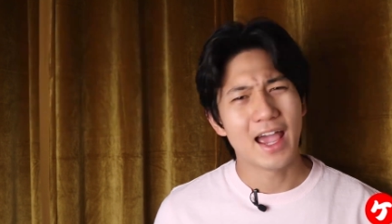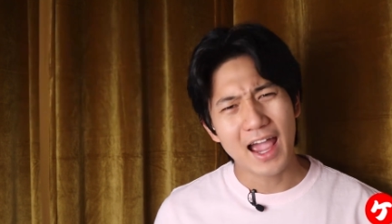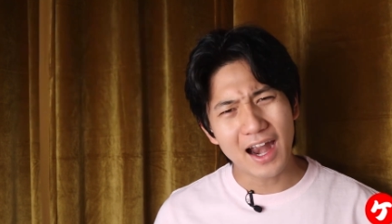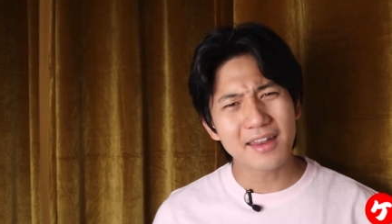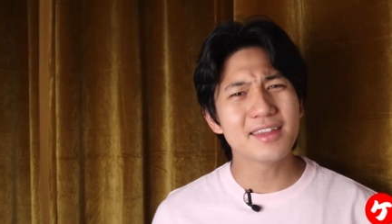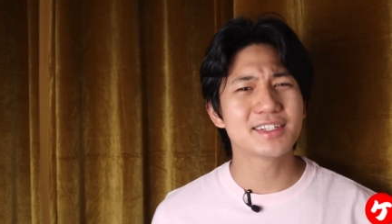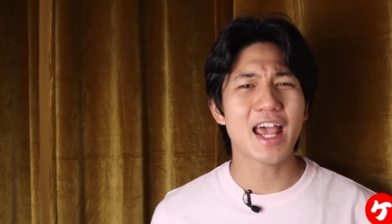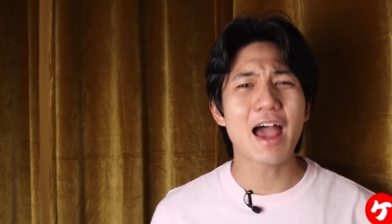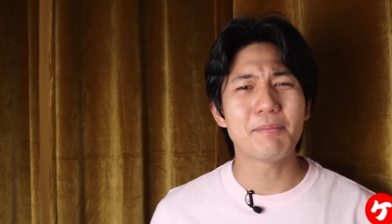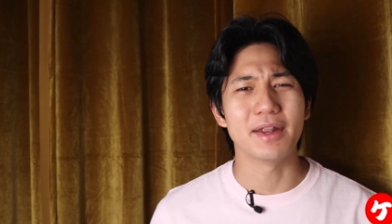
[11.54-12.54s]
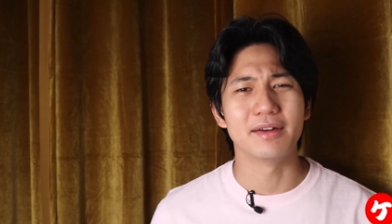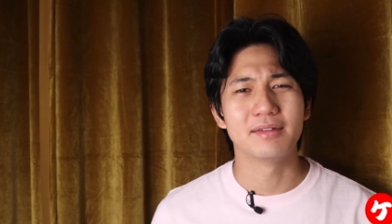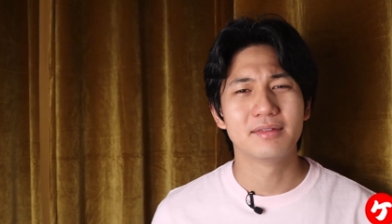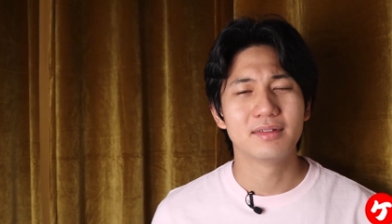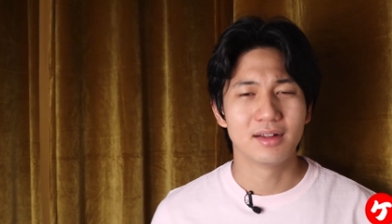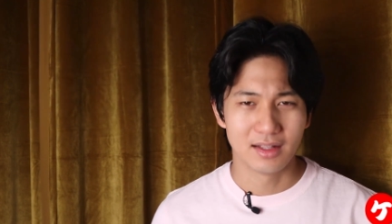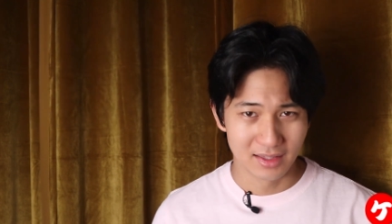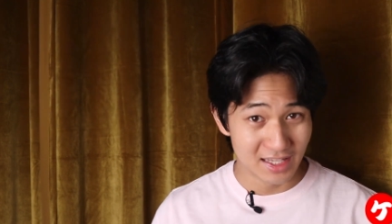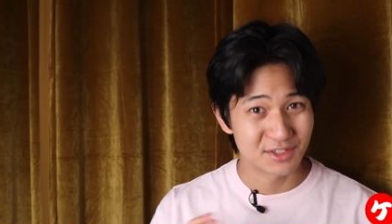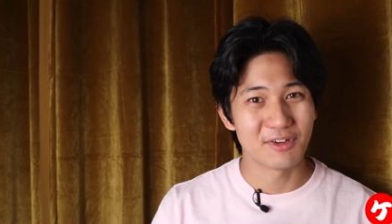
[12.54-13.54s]
How did this happen?
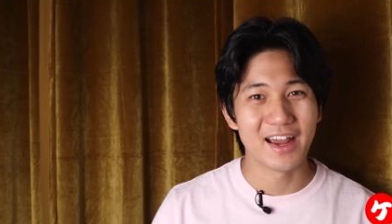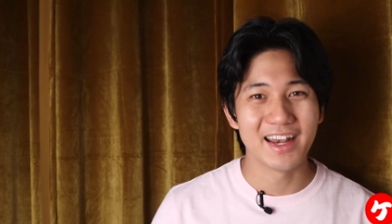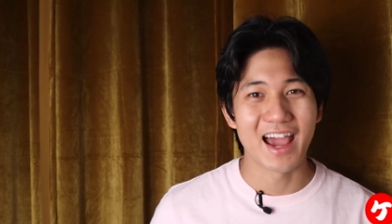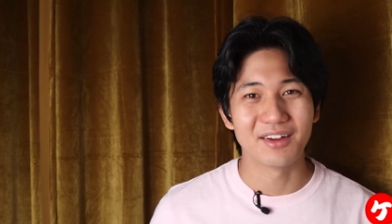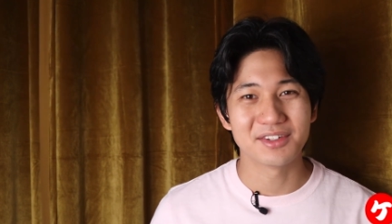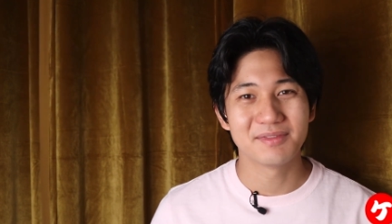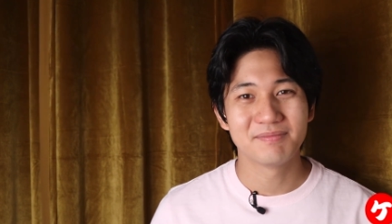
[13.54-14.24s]
Let's find out.